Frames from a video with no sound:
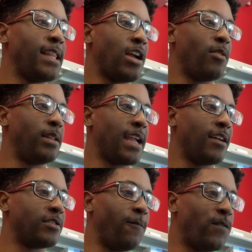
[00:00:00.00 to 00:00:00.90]
now I'm looking
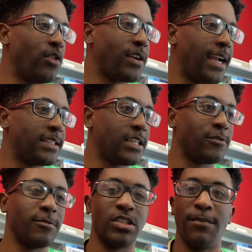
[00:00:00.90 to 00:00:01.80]
at some phone cases,
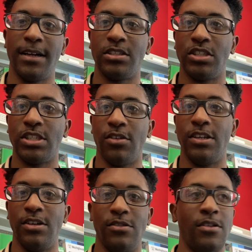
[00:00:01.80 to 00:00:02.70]
which I'm about to show
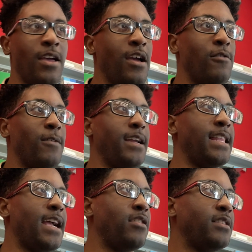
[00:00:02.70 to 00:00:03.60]
you right
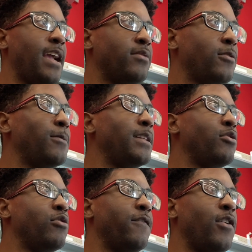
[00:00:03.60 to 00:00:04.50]
now. They have some really
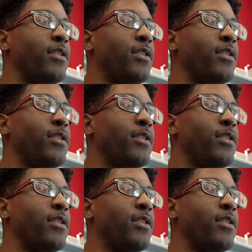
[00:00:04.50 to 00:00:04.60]
cool phone